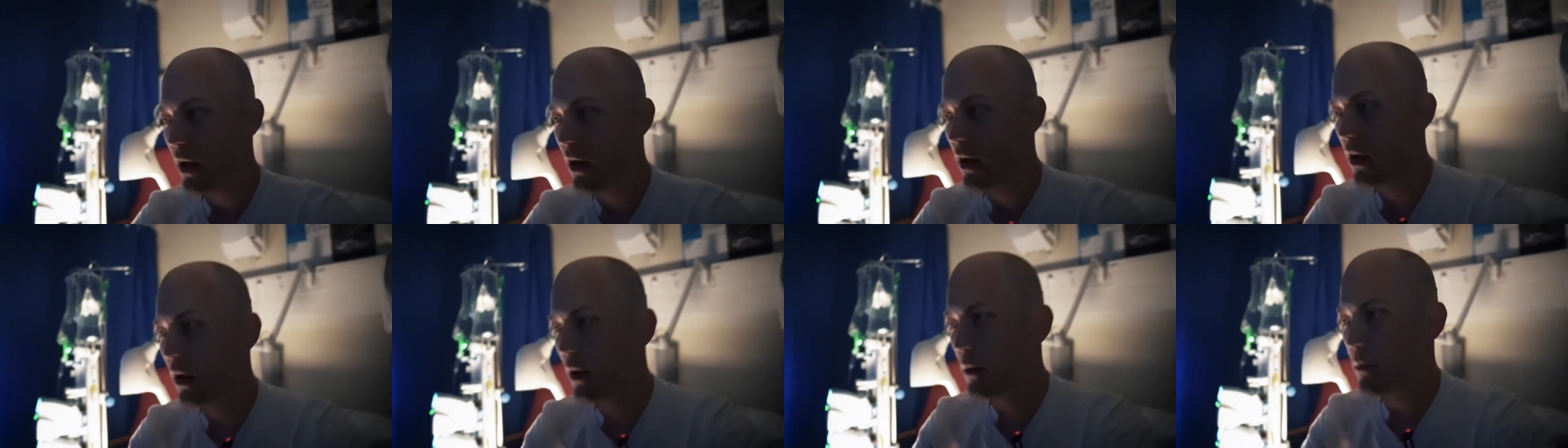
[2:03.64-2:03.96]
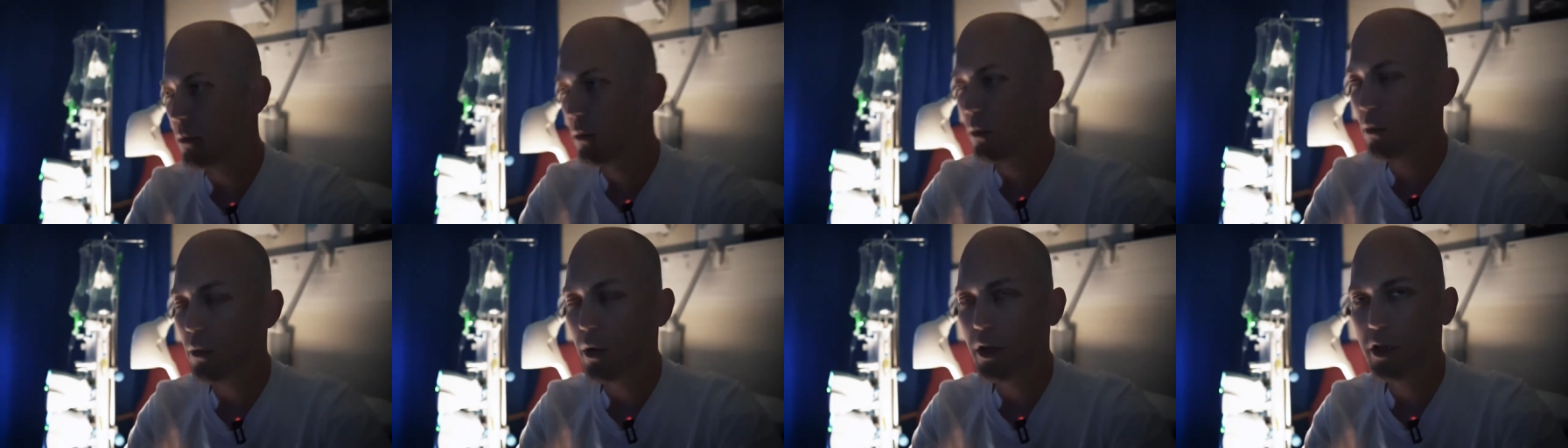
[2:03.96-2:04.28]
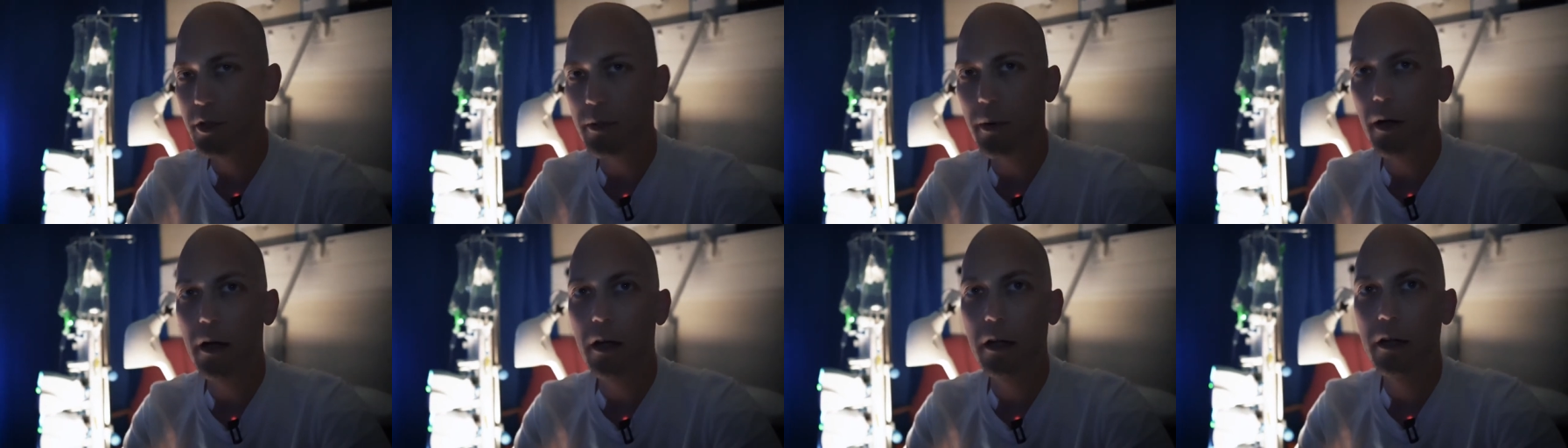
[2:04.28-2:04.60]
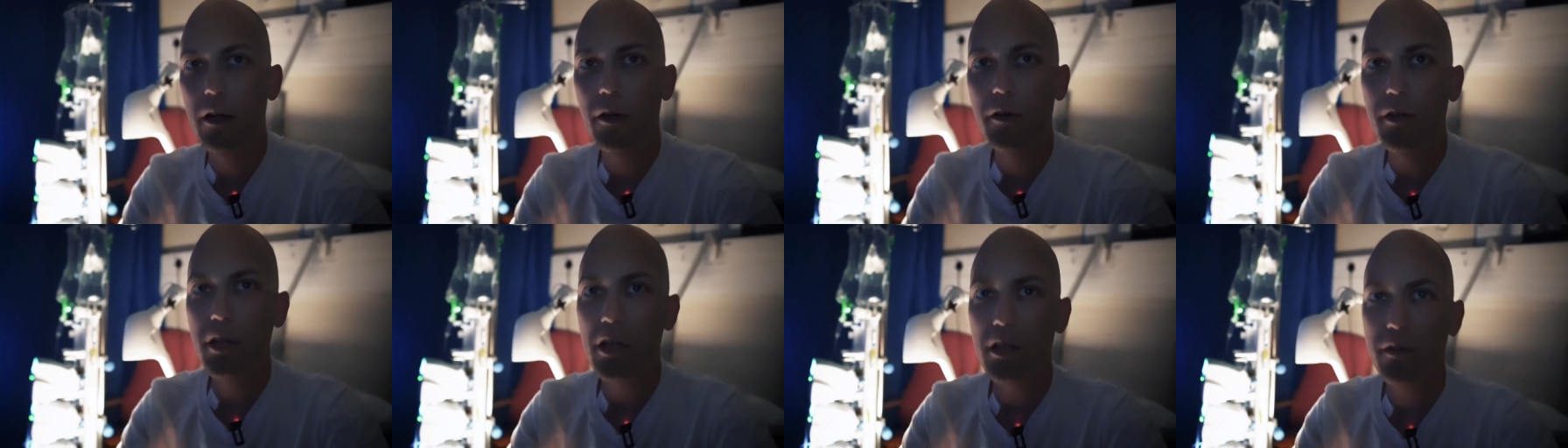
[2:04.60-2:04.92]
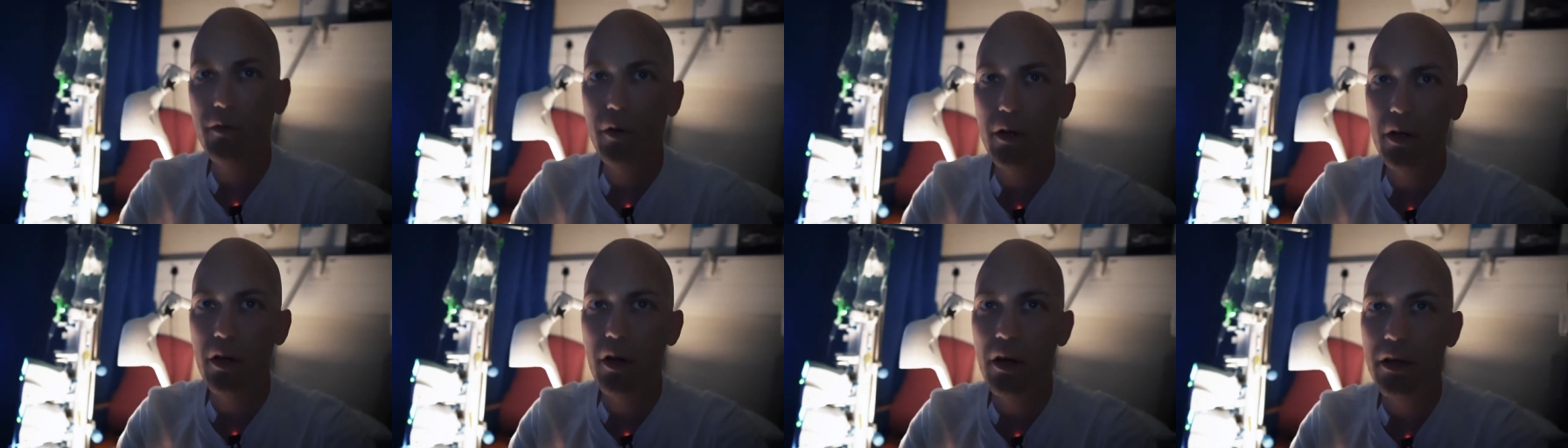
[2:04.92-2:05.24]
um, which apparently don't
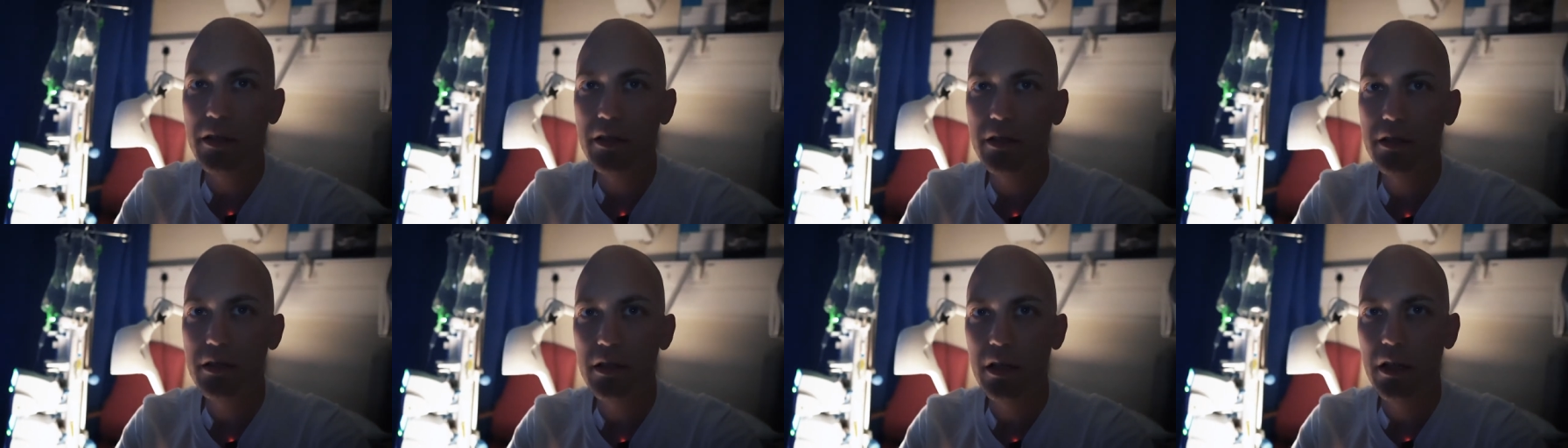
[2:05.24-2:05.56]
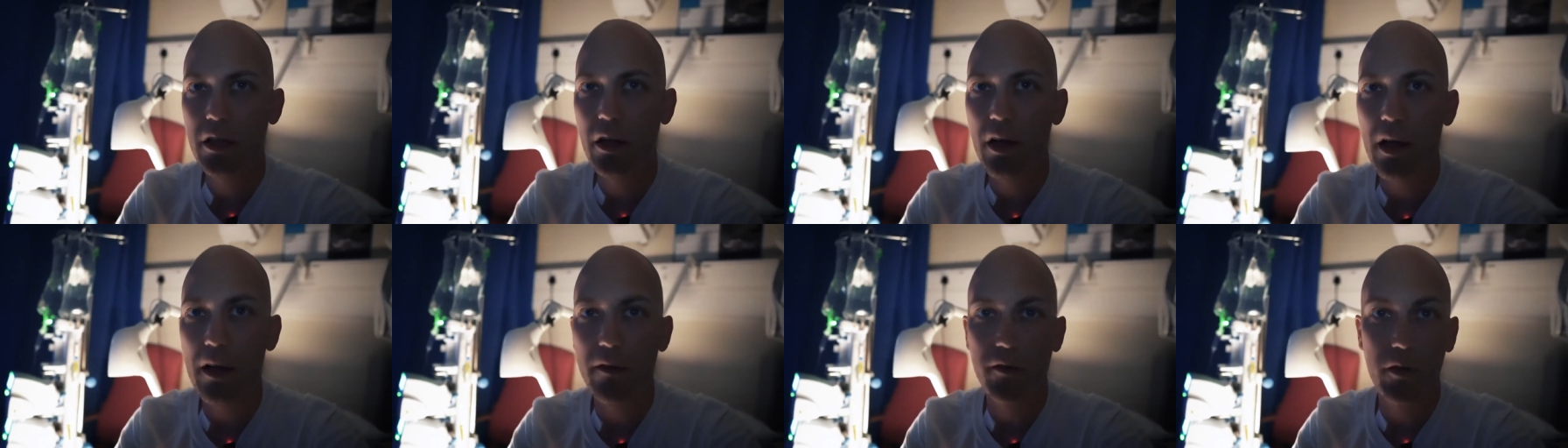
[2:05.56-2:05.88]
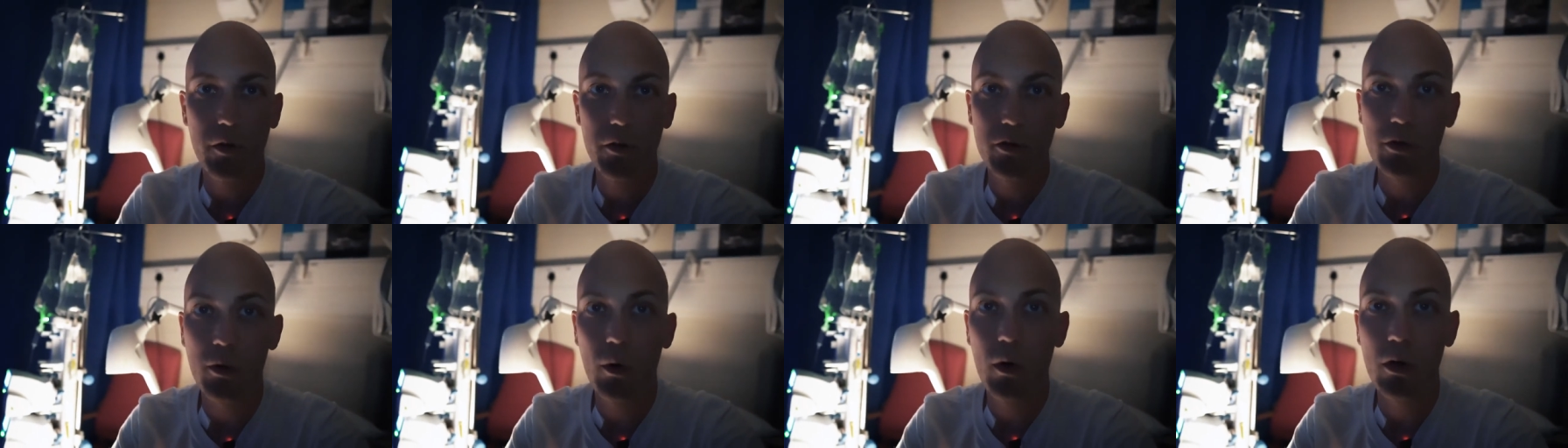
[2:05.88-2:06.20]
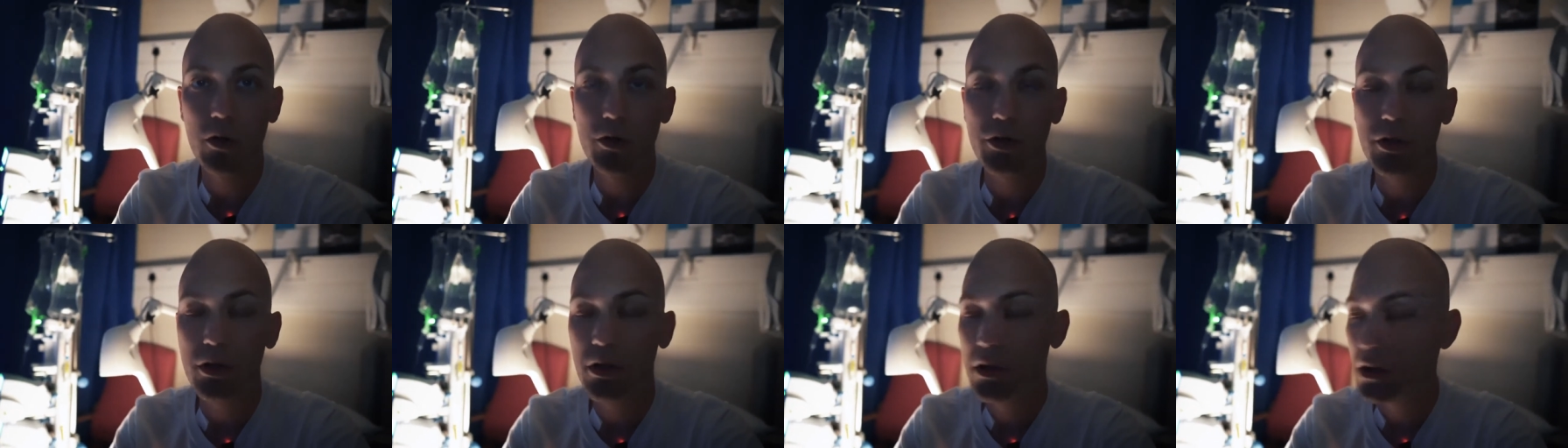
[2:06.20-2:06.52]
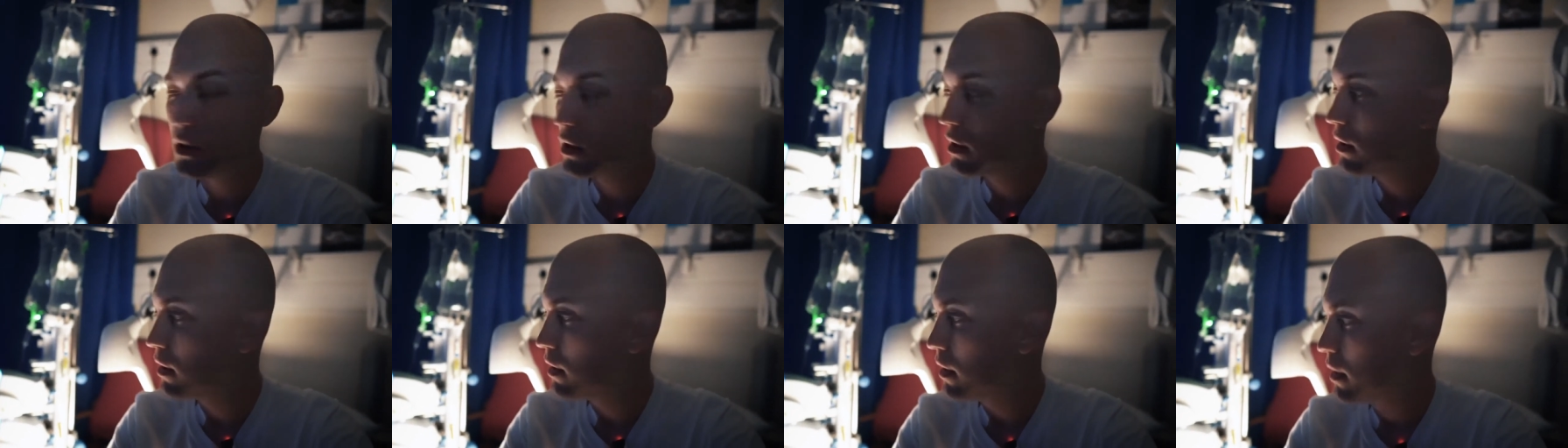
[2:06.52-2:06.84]
taste very nice, and I have no squash um,
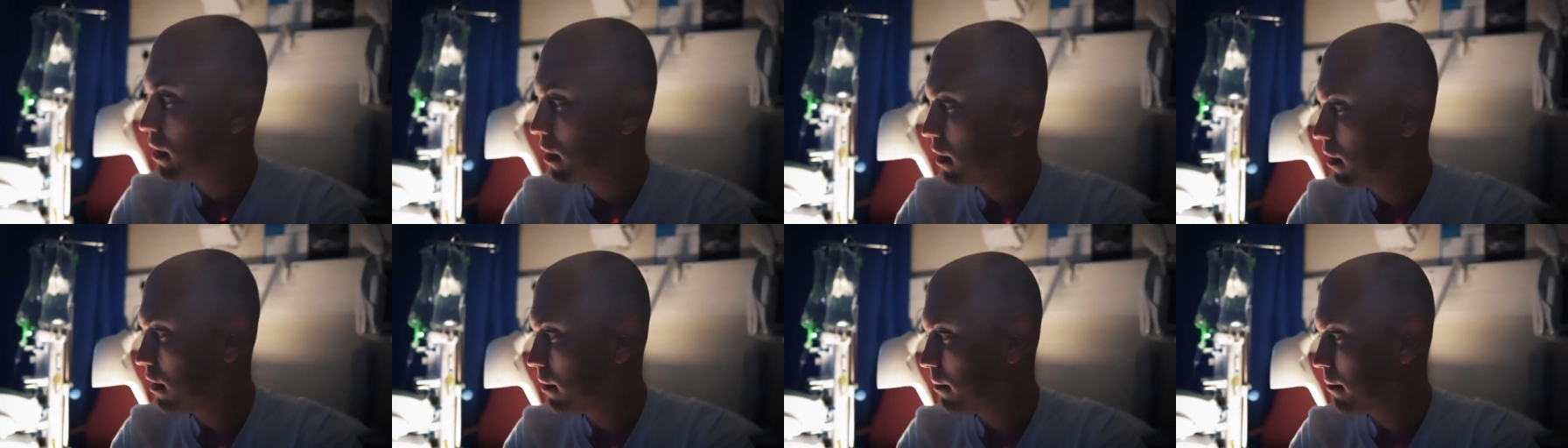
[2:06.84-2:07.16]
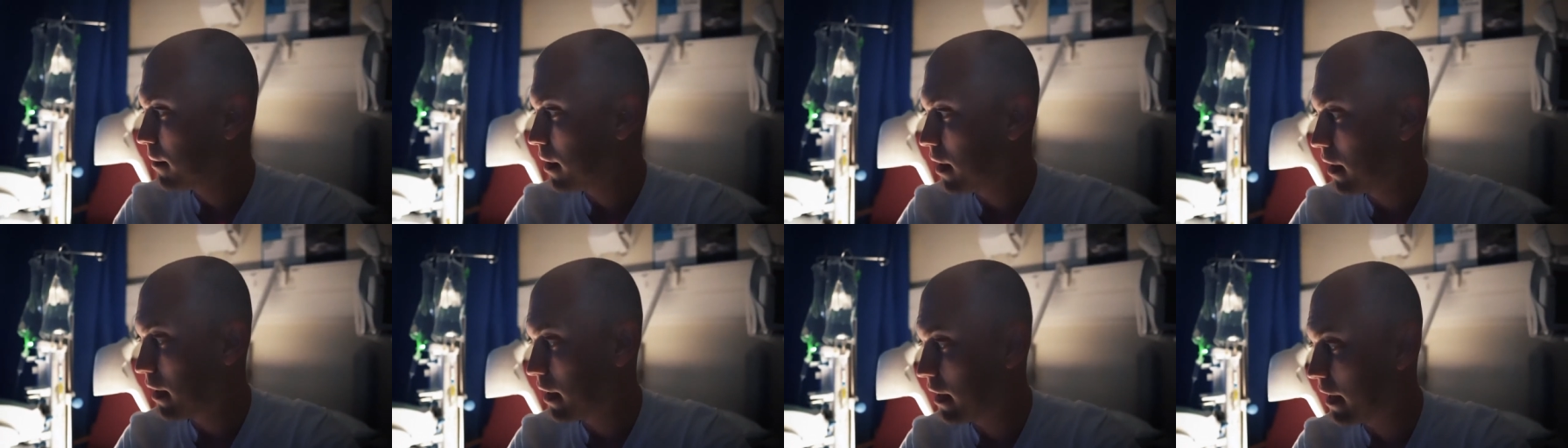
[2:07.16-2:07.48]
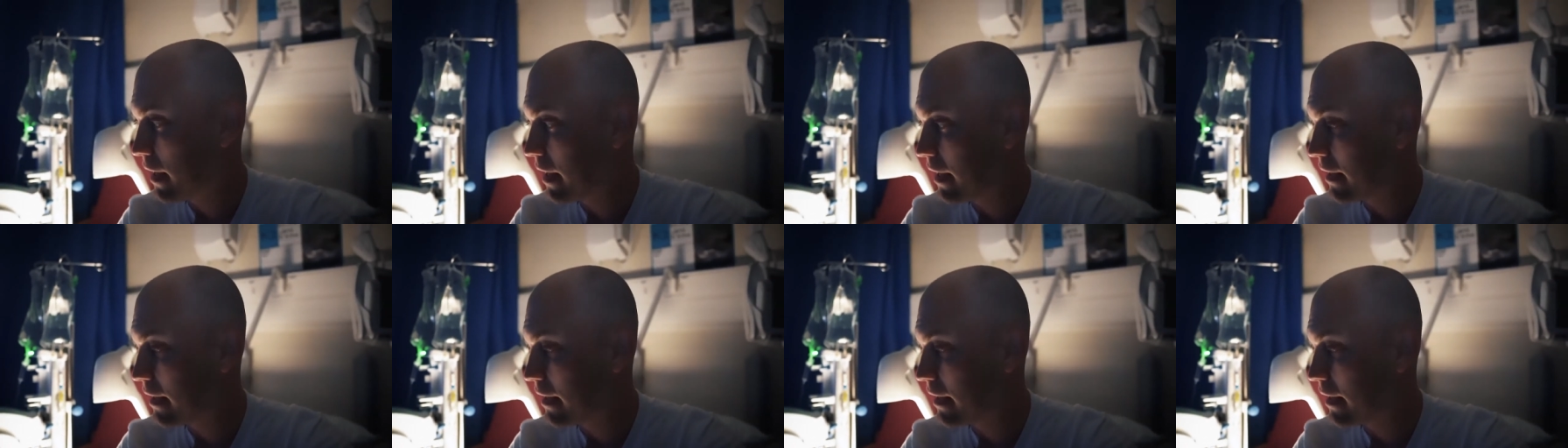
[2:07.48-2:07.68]
at